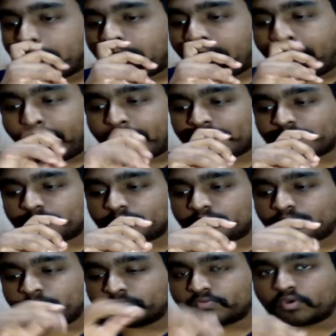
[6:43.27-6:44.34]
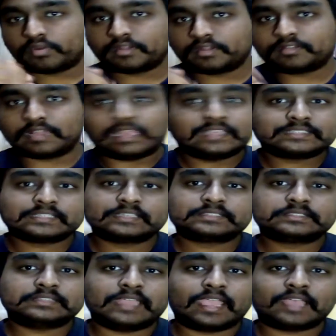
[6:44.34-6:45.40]
And before it
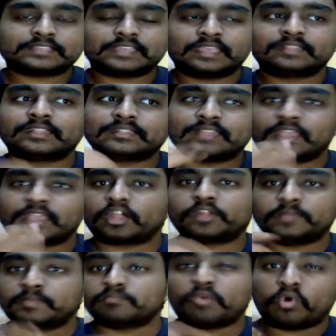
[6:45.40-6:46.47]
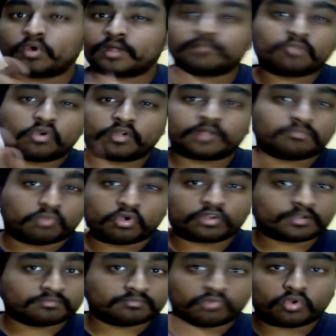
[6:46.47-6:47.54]
releases, they are saying that there are going to be more and more and
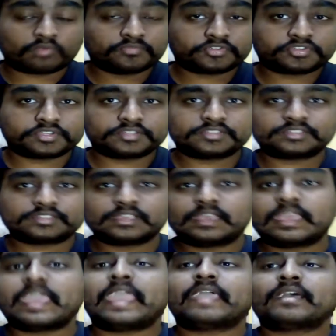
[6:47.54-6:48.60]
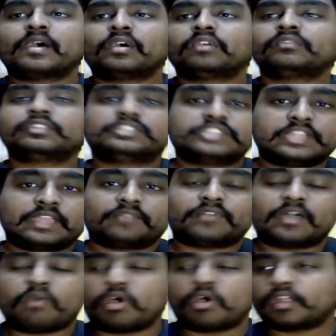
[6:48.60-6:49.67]
more and more missions. With GTA
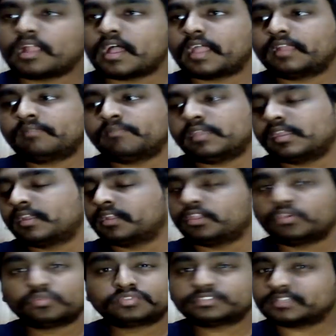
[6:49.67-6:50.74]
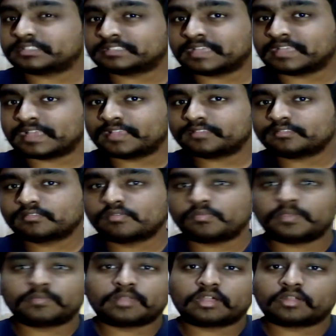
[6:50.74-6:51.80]
5 Online being a huge success,
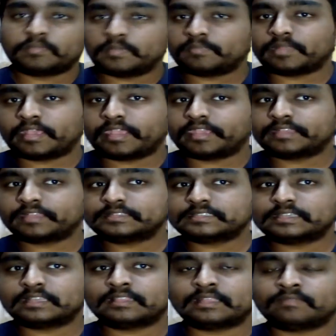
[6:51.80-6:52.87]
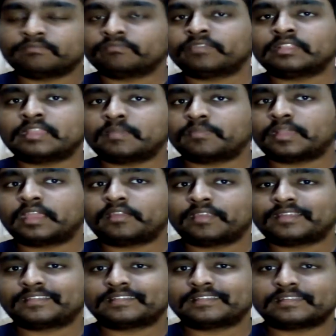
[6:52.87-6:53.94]
people are going to be playing it, and then when they play
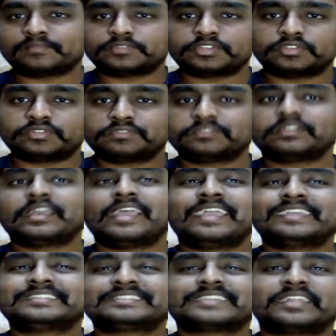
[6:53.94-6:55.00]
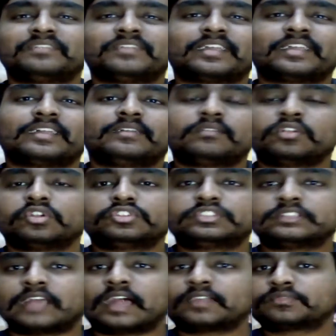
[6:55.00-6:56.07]
Red Dead Redemption 2, it's just kind of like a good
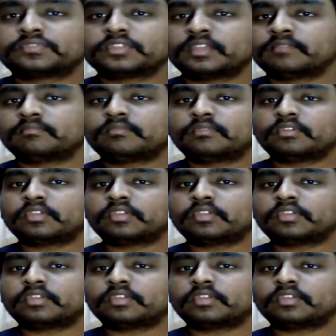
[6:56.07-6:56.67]
start for them.